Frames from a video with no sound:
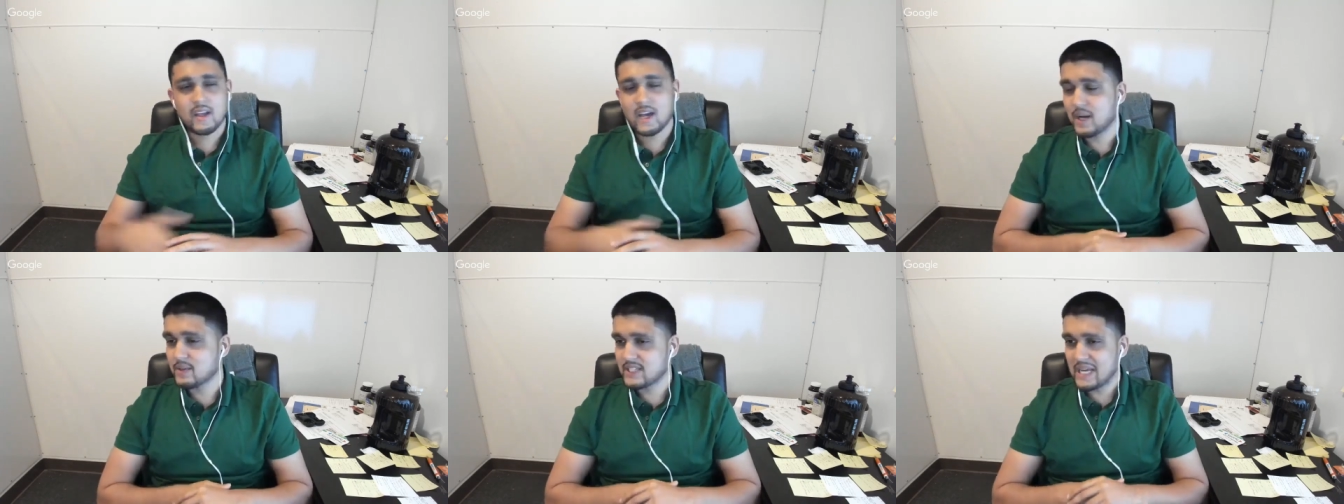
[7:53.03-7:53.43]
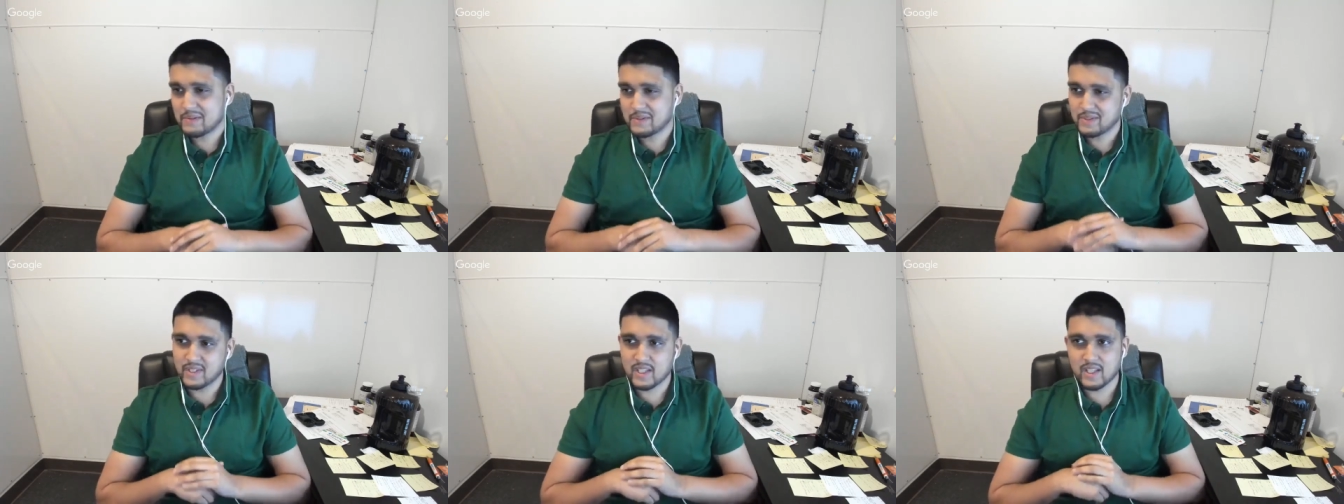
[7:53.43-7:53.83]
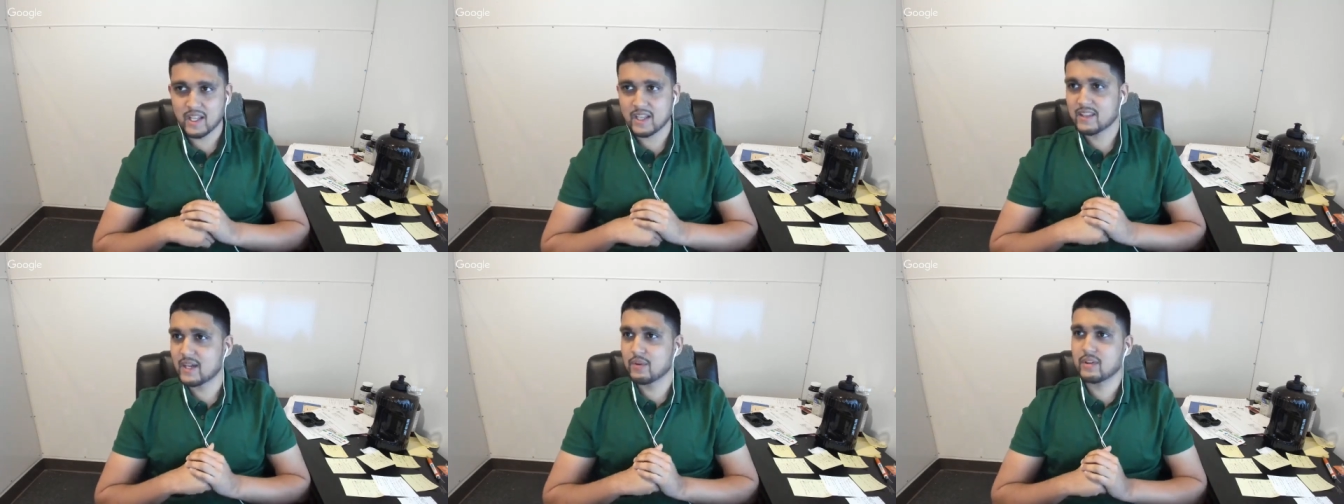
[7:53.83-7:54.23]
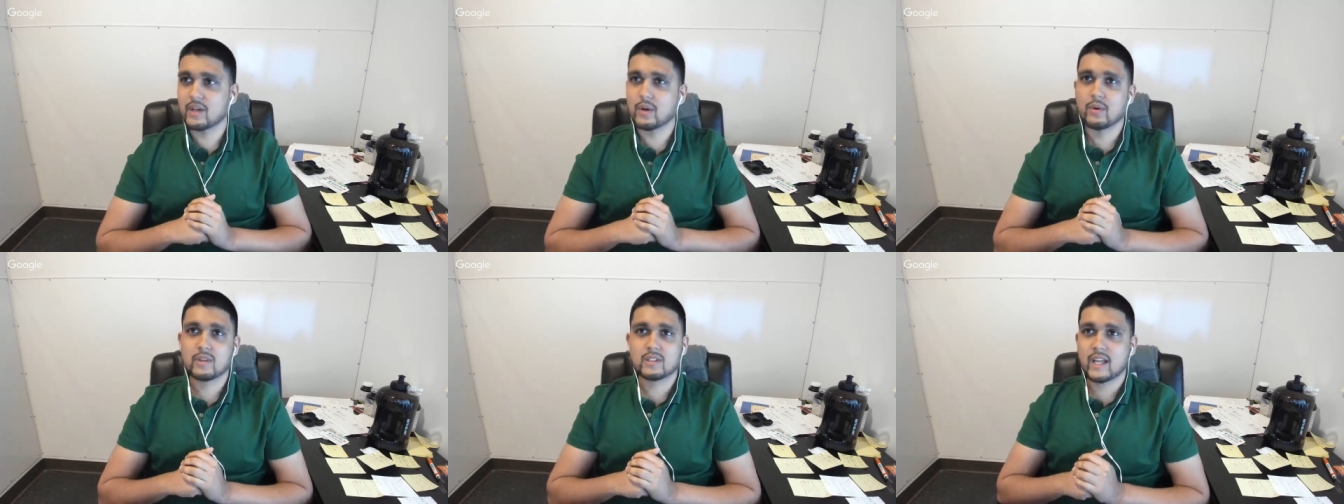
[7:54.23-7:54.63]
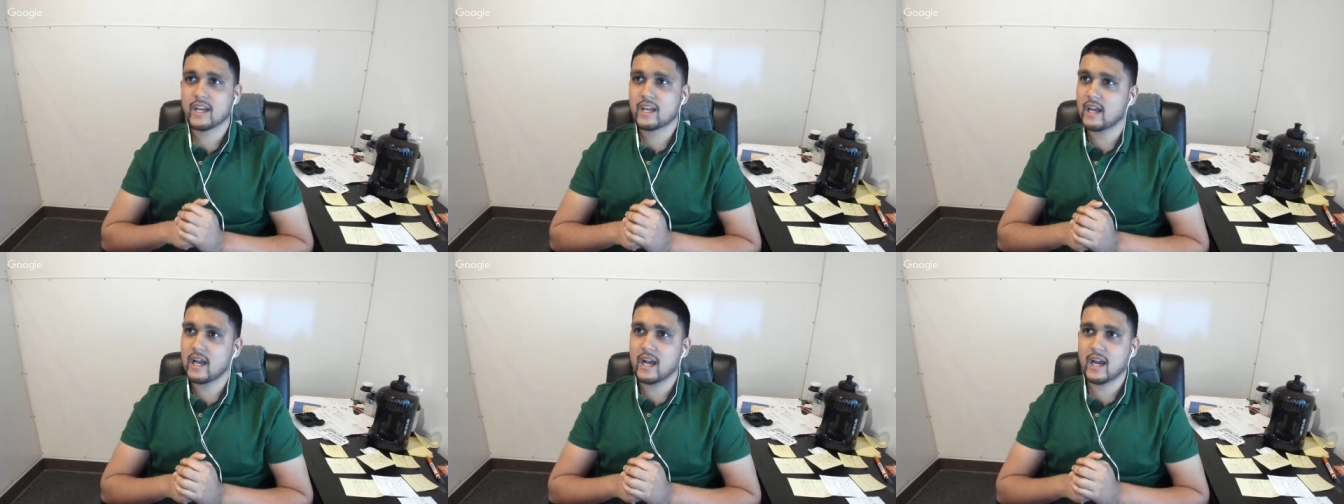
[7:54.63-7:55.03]
I was absolutely like, there, there were
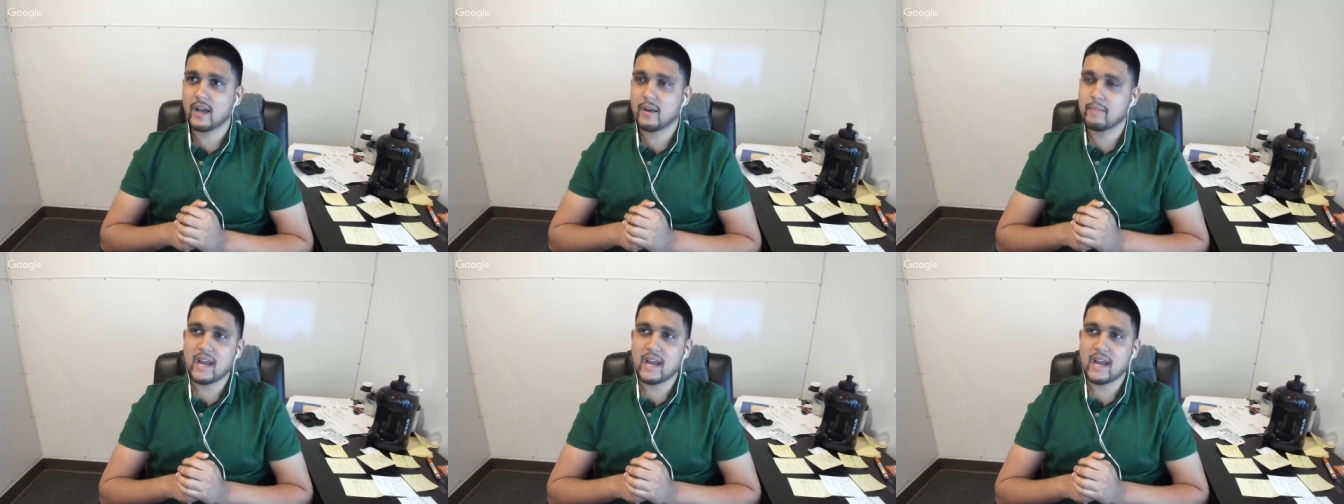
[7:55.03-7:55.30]
like uh,